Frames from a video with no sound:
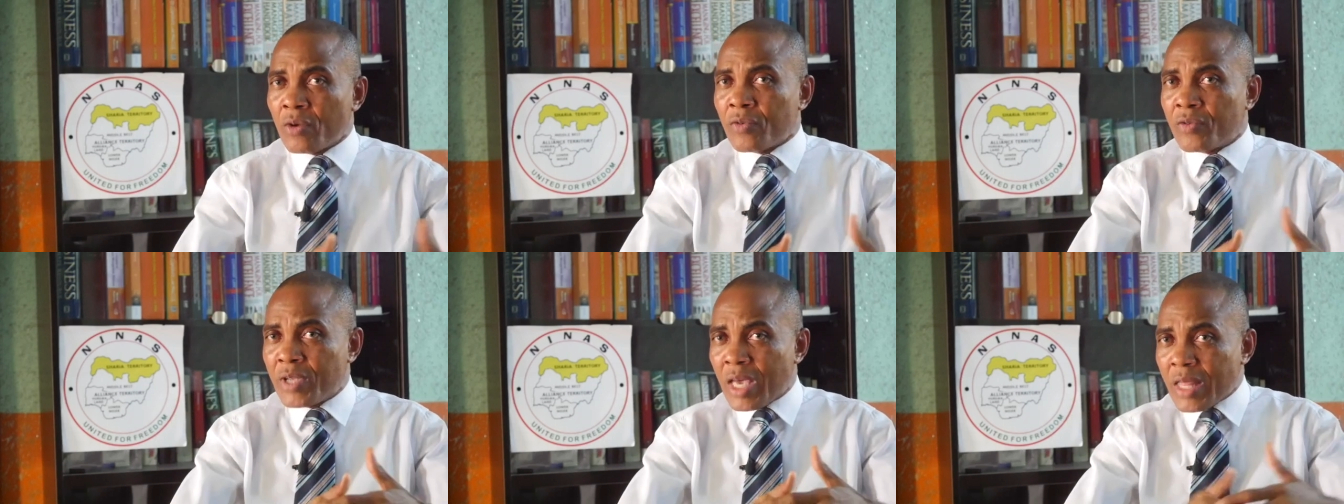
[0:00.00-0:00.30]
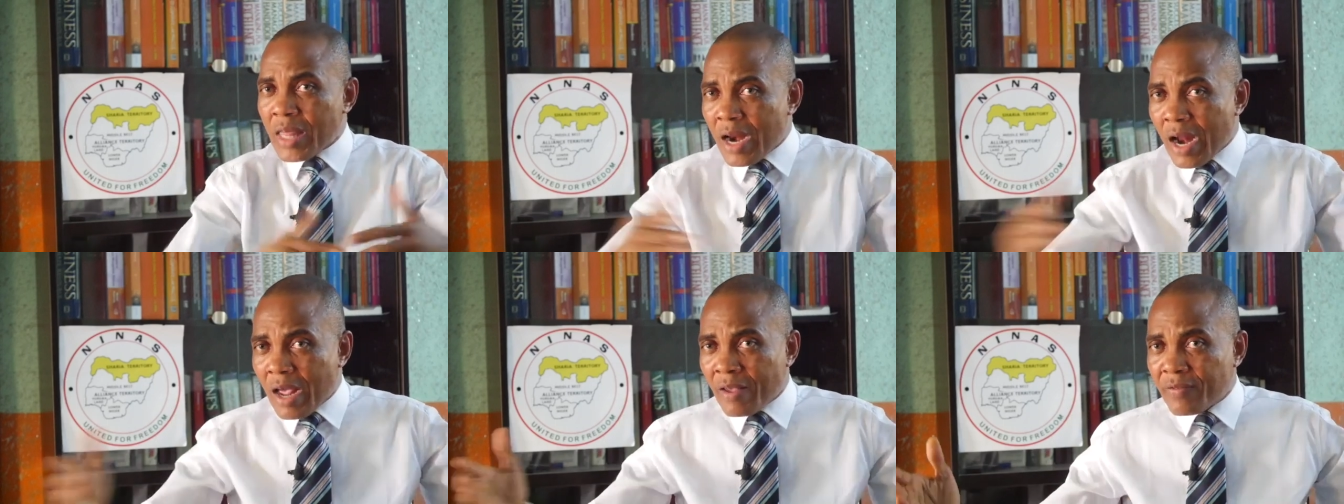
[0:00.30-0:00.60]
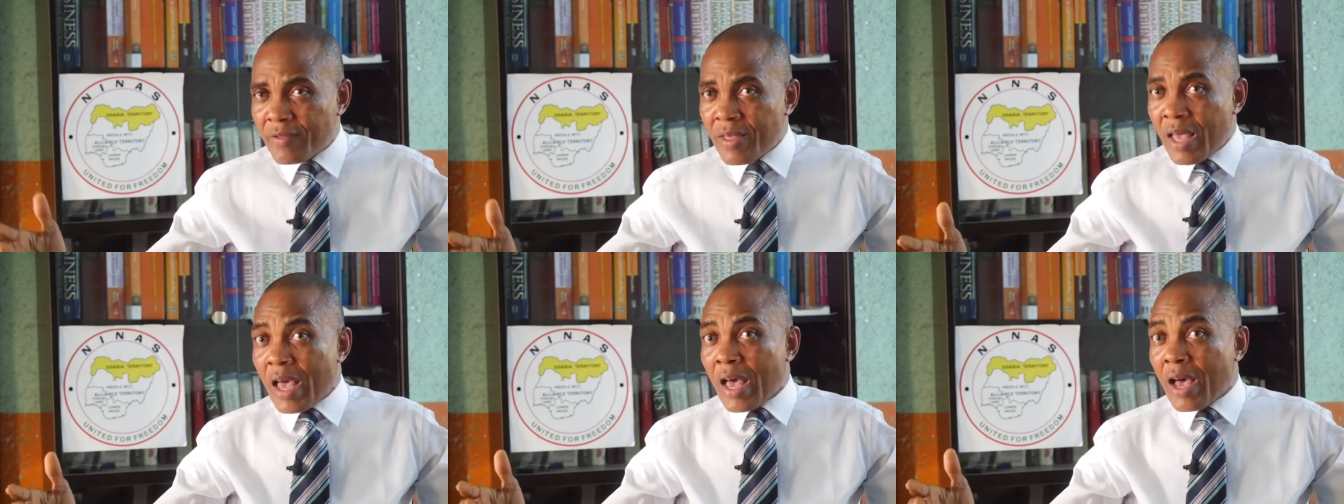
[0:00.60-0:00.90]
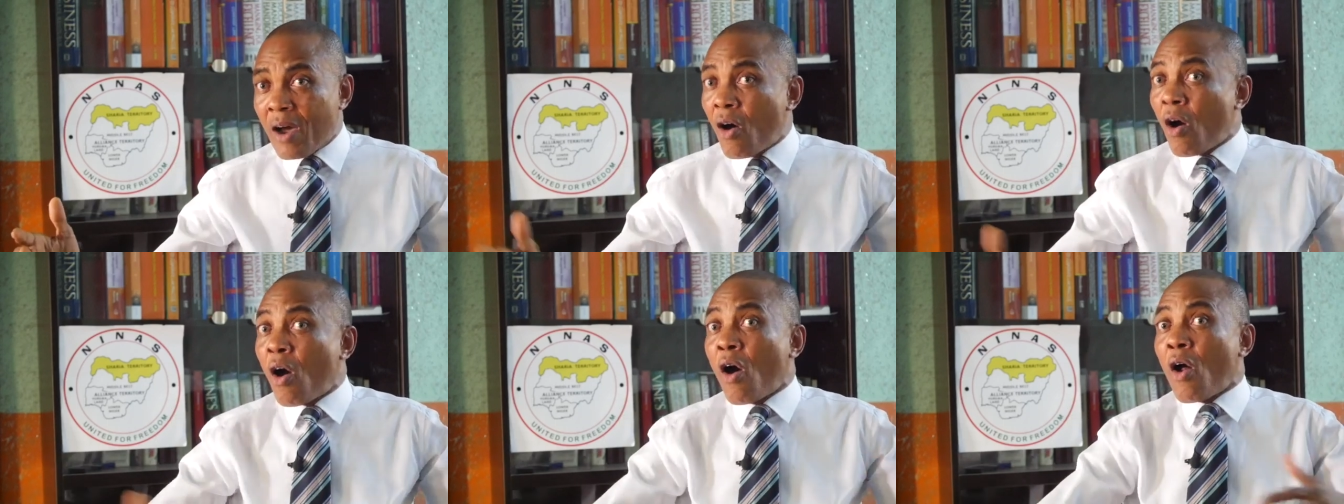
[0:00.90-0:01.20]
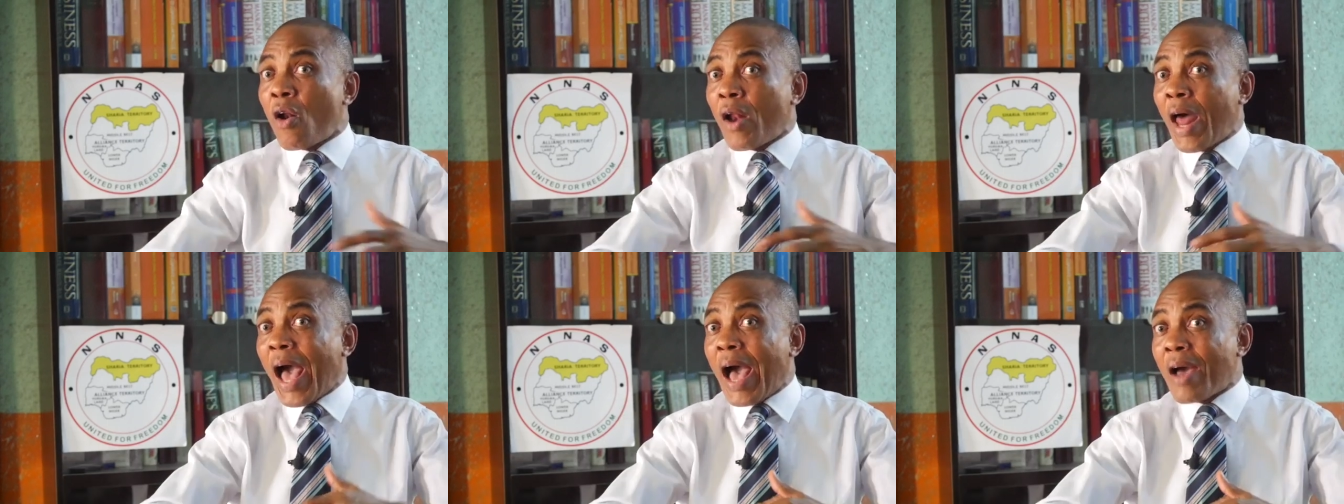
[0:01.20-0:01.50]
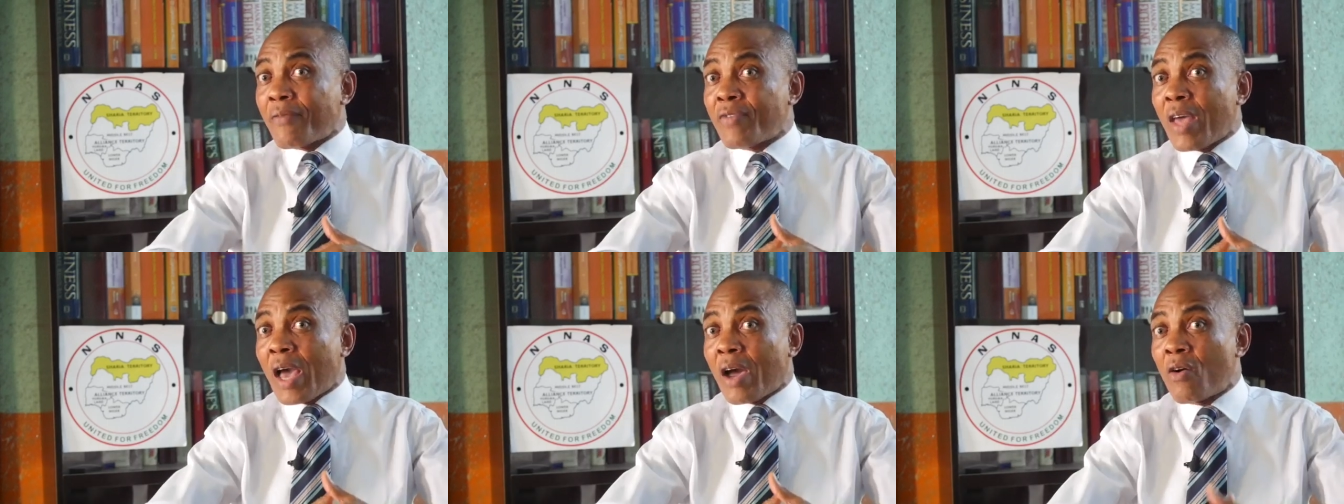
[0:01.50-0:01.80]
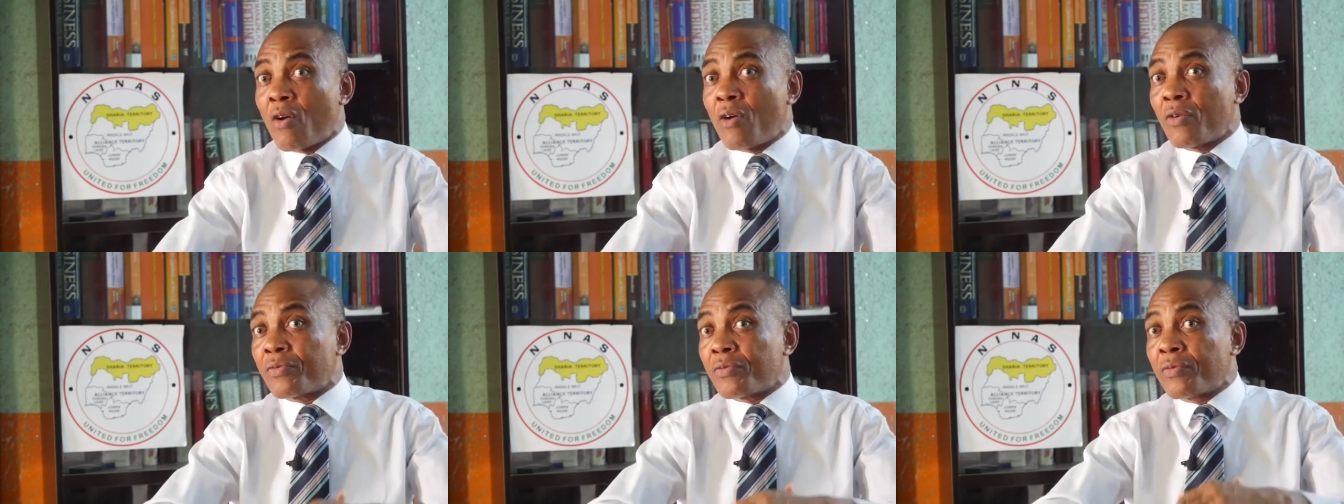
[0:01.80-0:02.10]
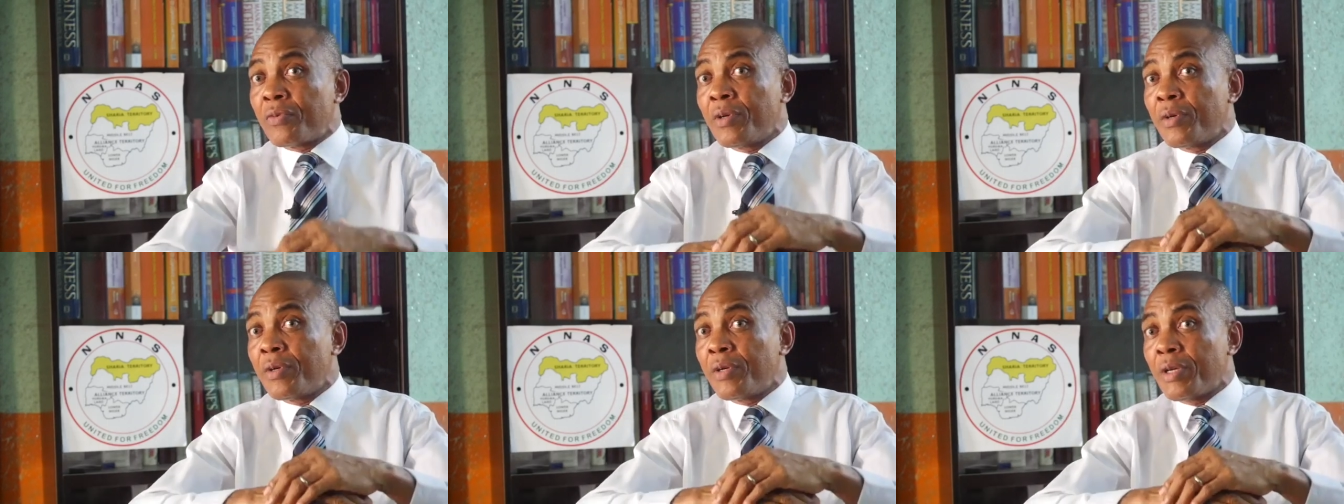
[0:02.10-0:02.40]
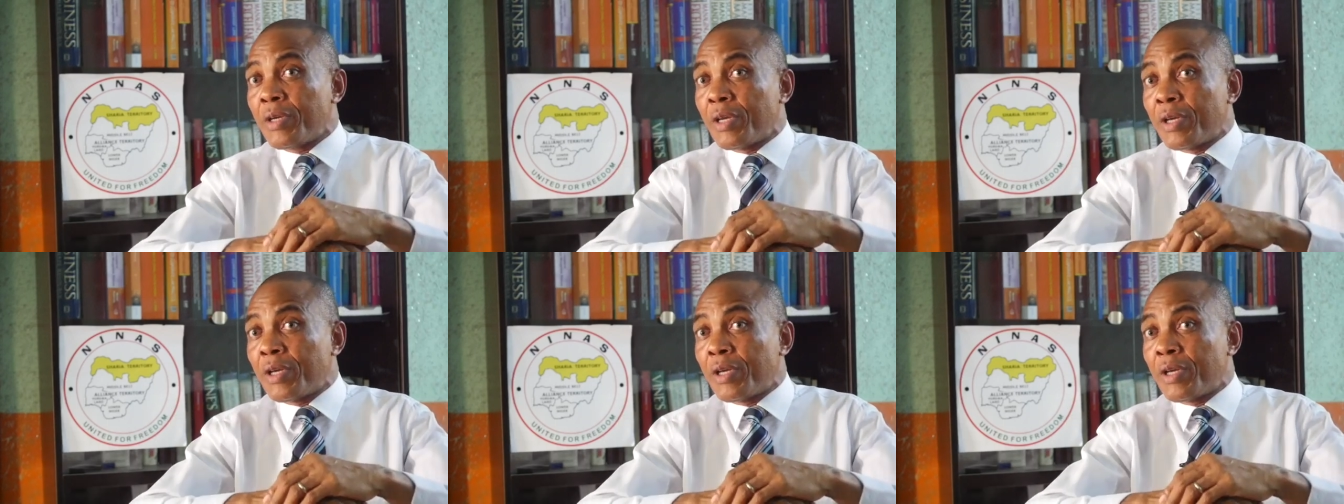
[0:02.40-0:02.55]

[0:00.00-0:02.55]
those generals there all have their own